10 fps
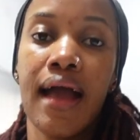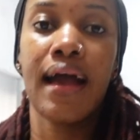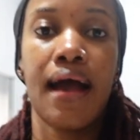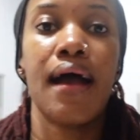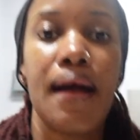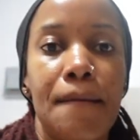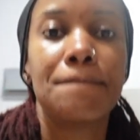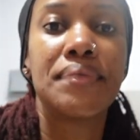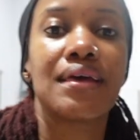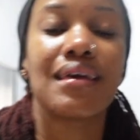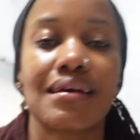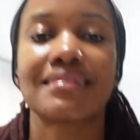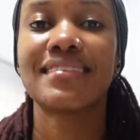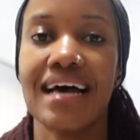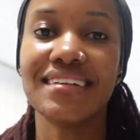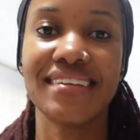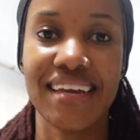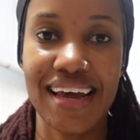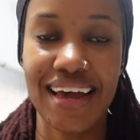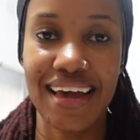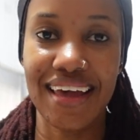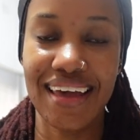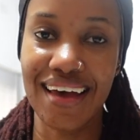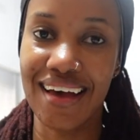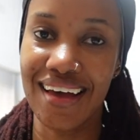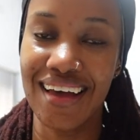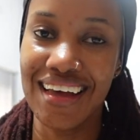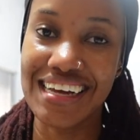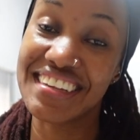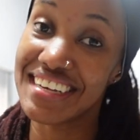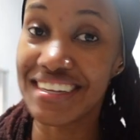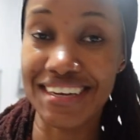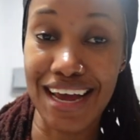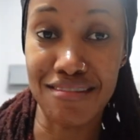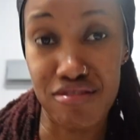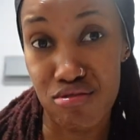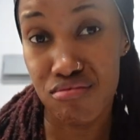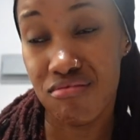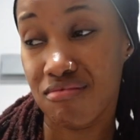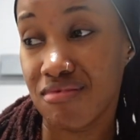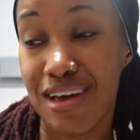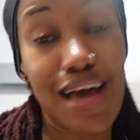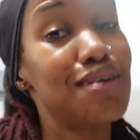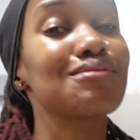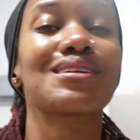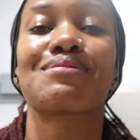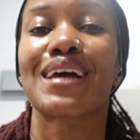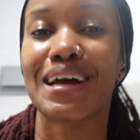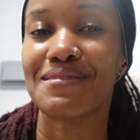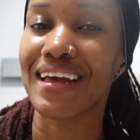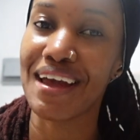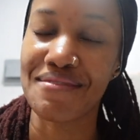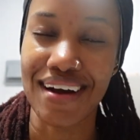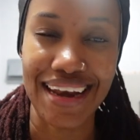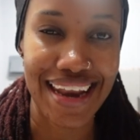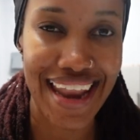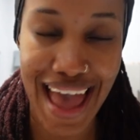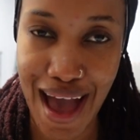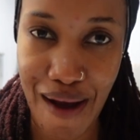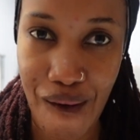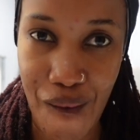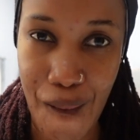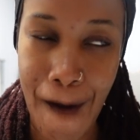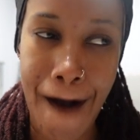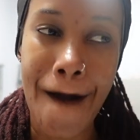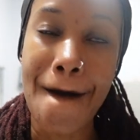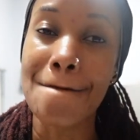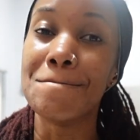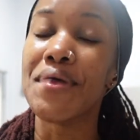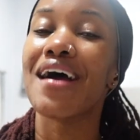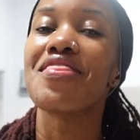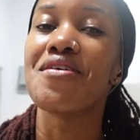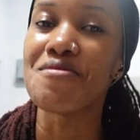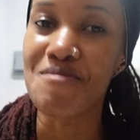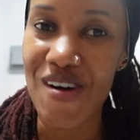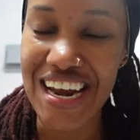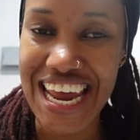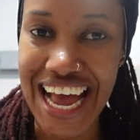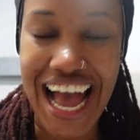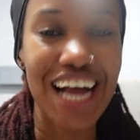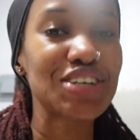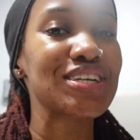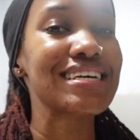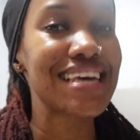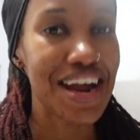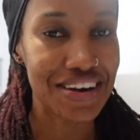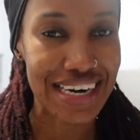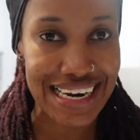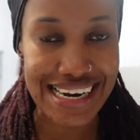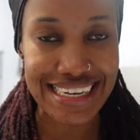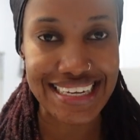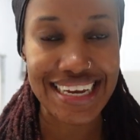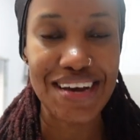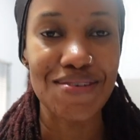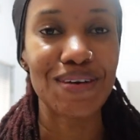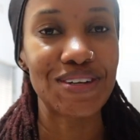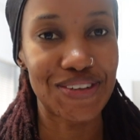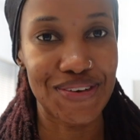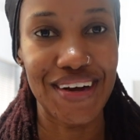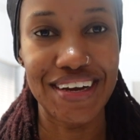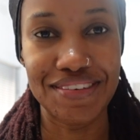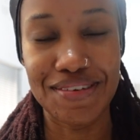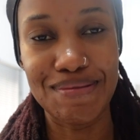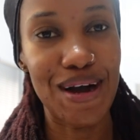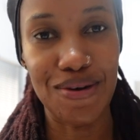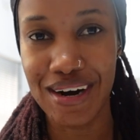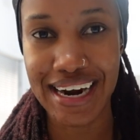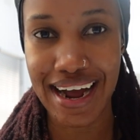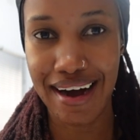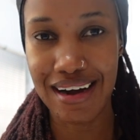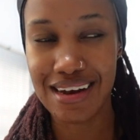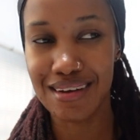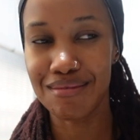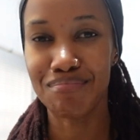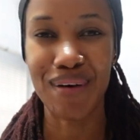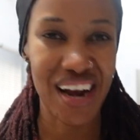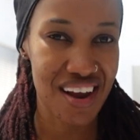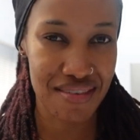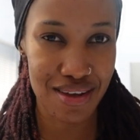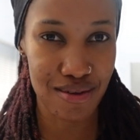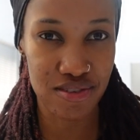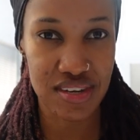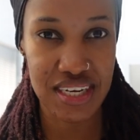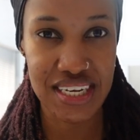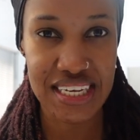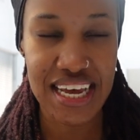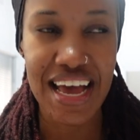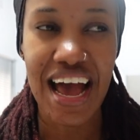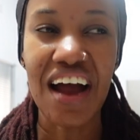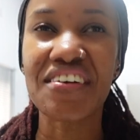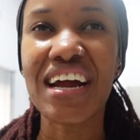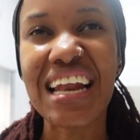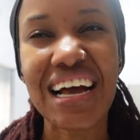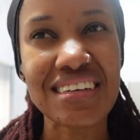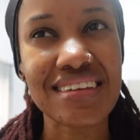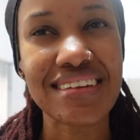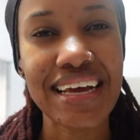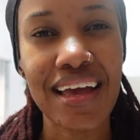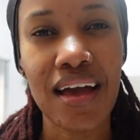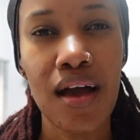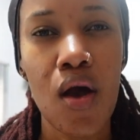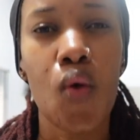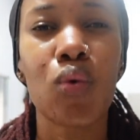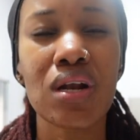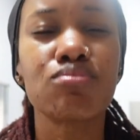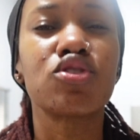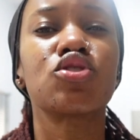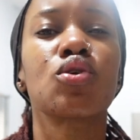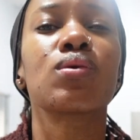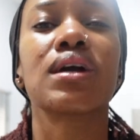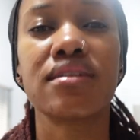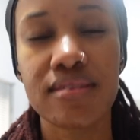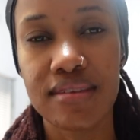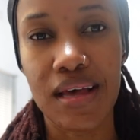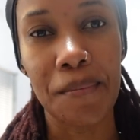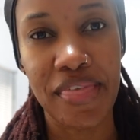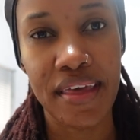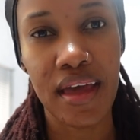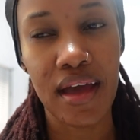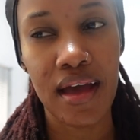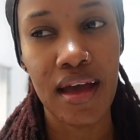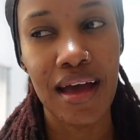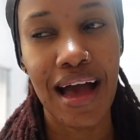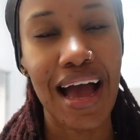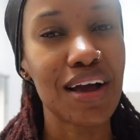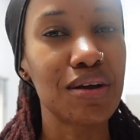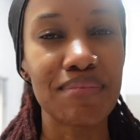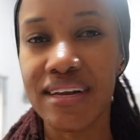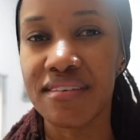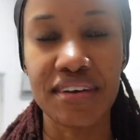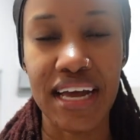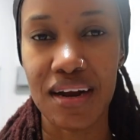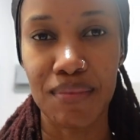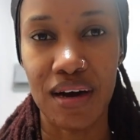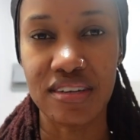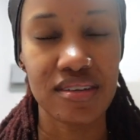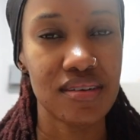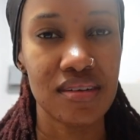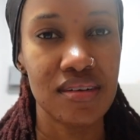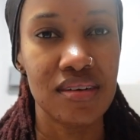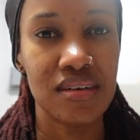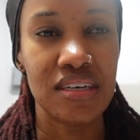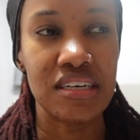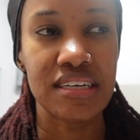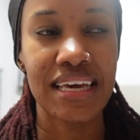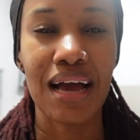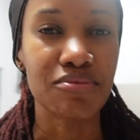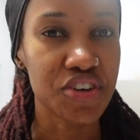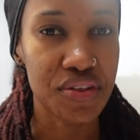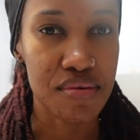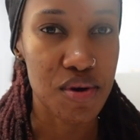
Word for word: Happy Saturday. It's Saturday afternoon and I'm only picking up my camera now. But in the morning, I actually carried it when I was going for my workout, but I never used it. I realized like when I'm so into something, I completely forget about capturing the